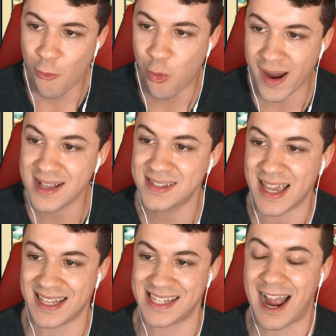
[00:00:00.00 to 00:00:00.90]
What is
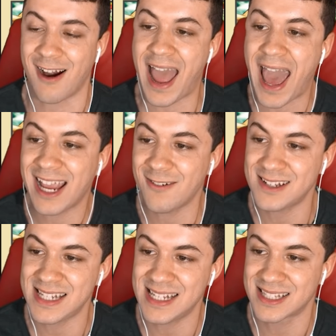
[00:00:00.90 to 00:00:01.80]
this? Our
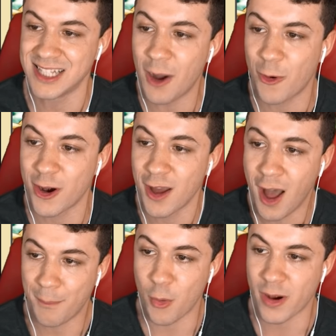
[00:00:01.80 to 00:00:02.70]
accuracy is lowered,
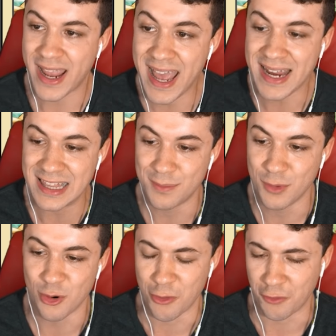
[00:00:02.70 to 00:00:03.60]
but we're hitting the
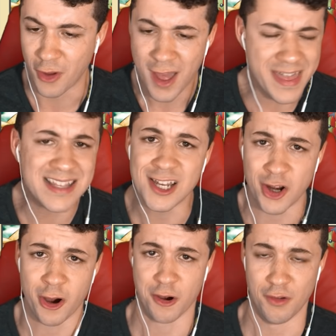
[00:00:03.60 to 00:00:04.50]
move. That's unheard